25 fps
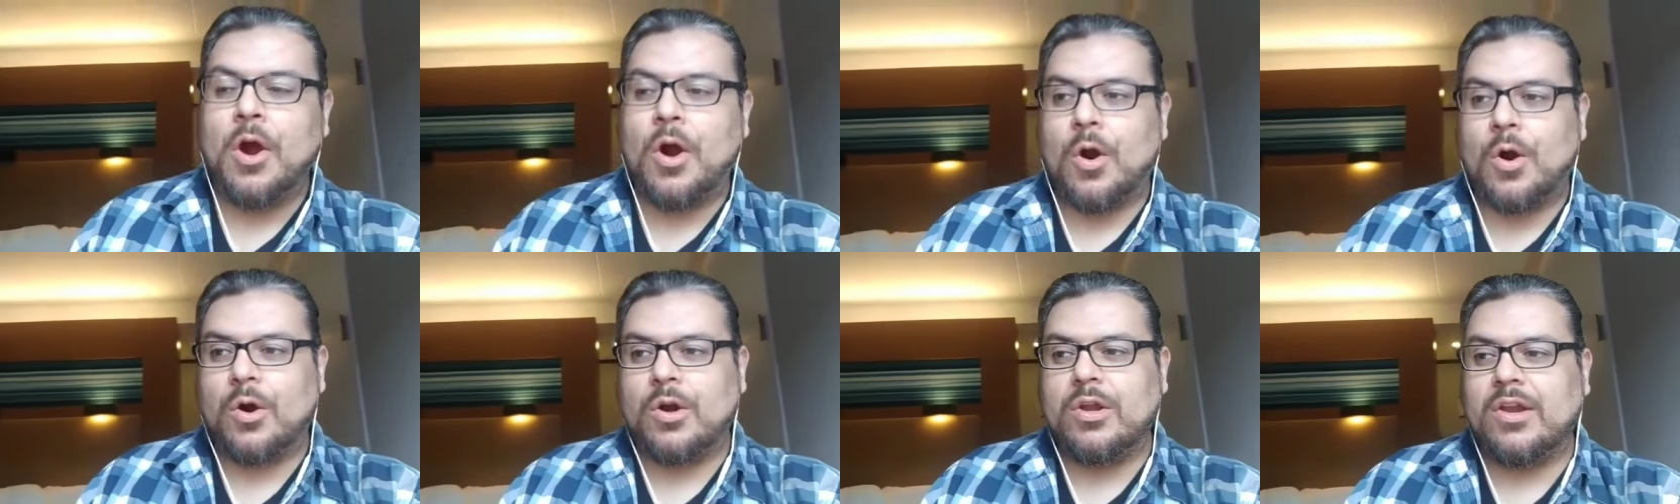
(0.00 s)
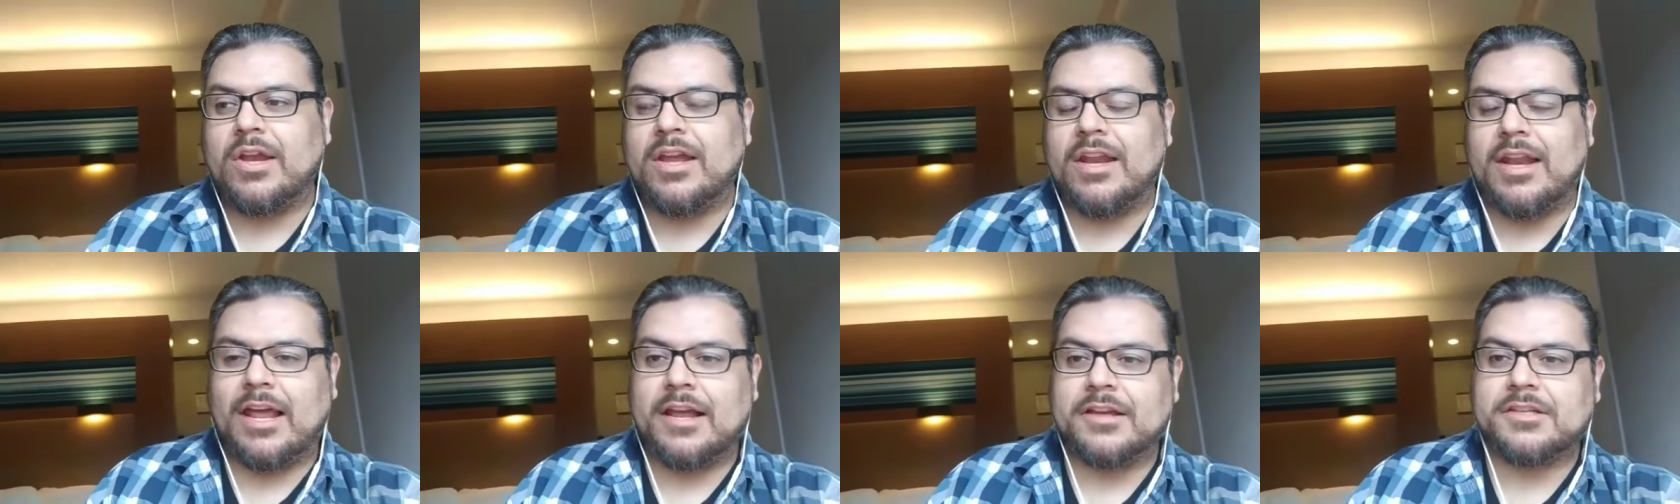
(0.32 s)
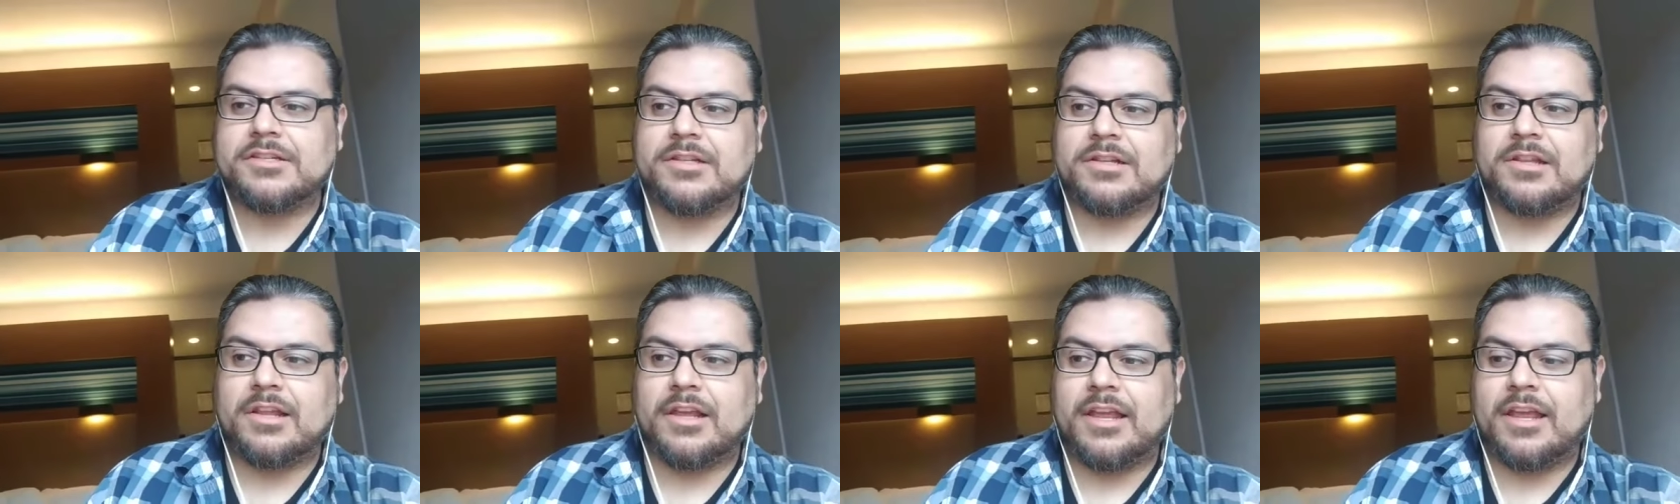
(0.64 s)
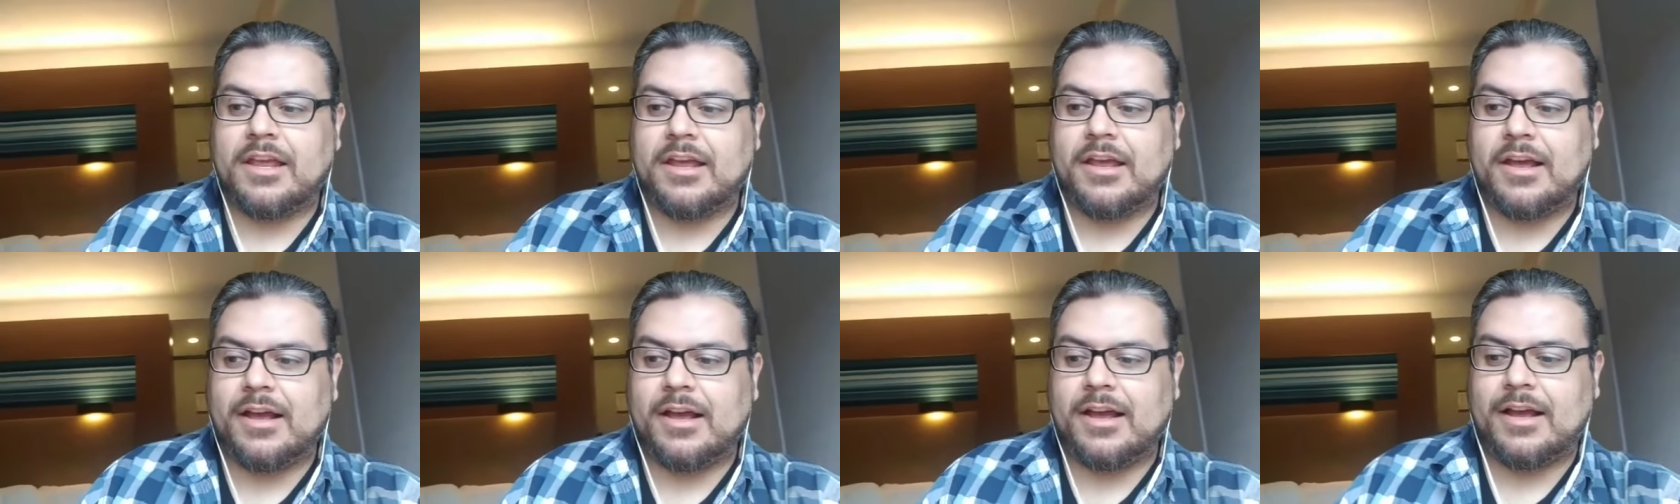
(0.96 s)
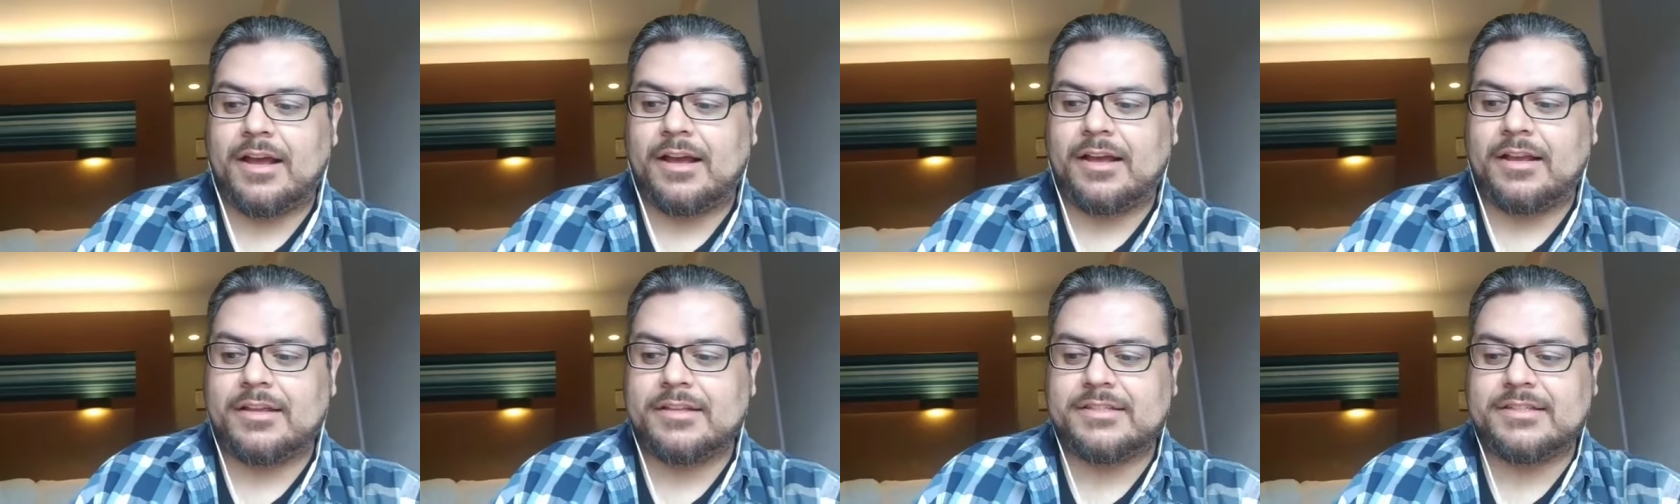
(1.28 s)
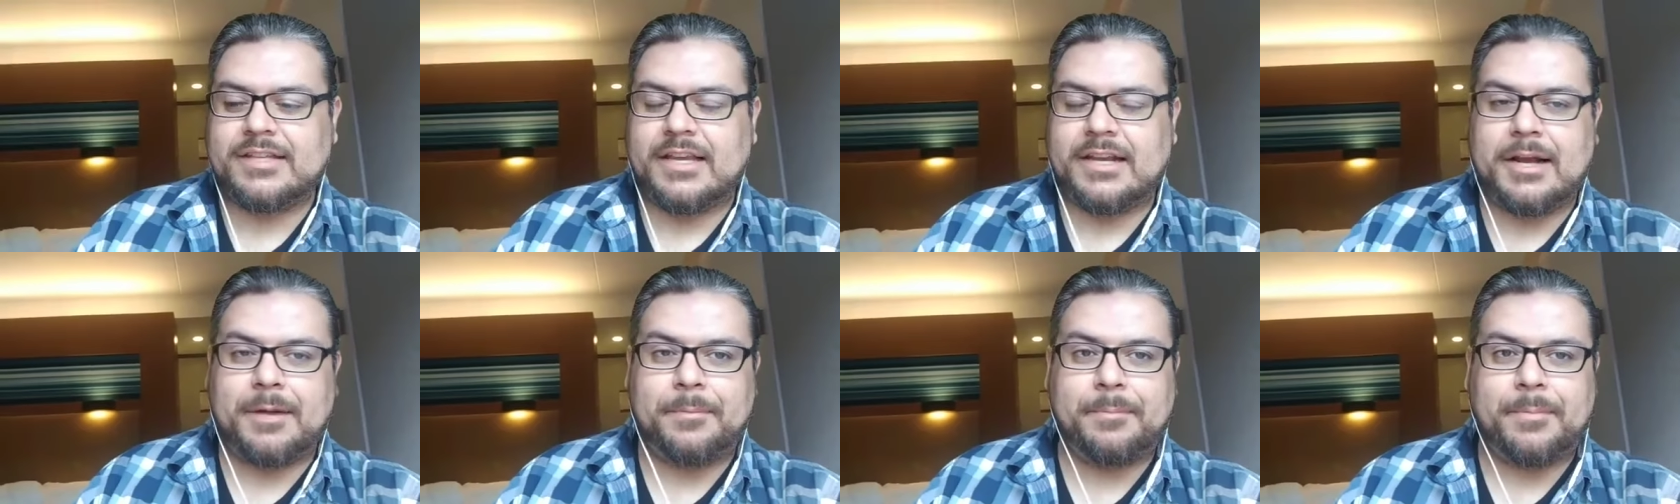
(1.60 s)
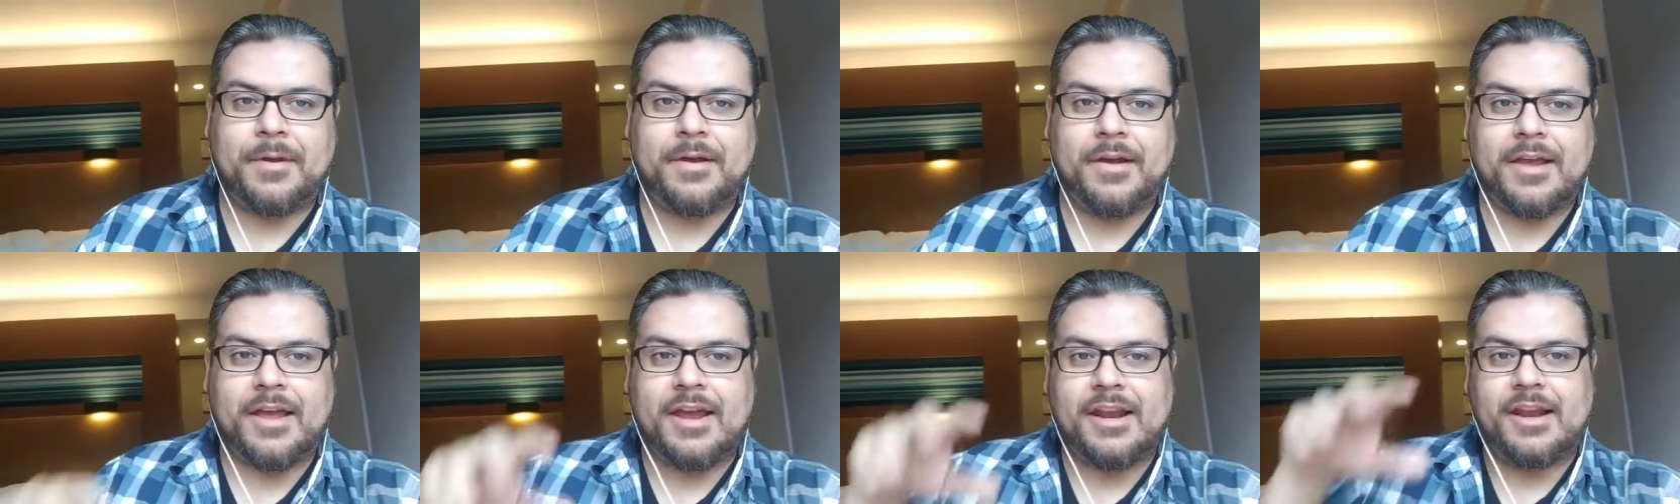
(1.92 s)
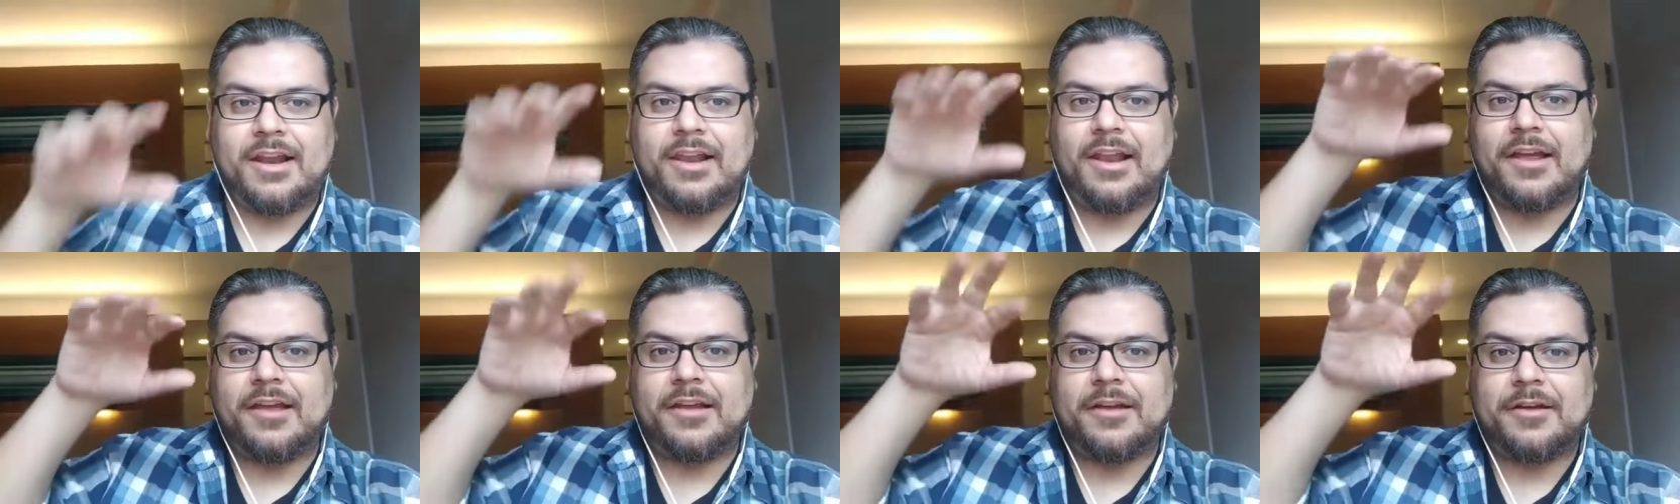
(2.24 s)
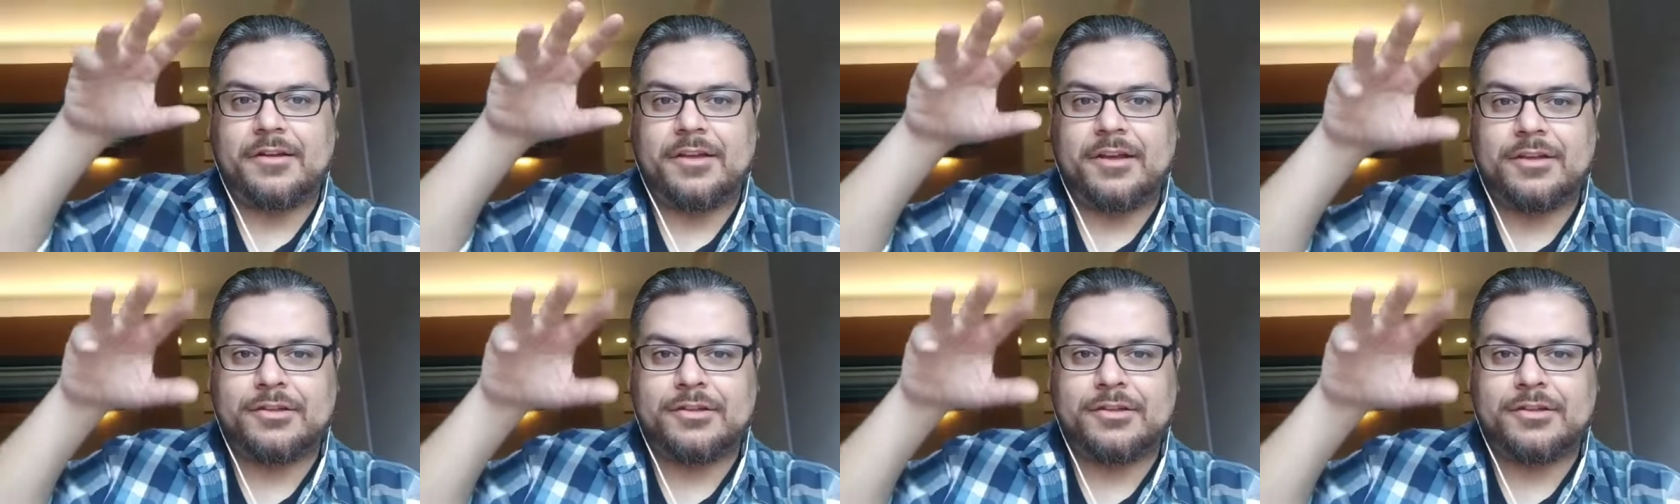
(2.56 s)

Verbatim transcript: or you can actually uh, set up a kind of like a,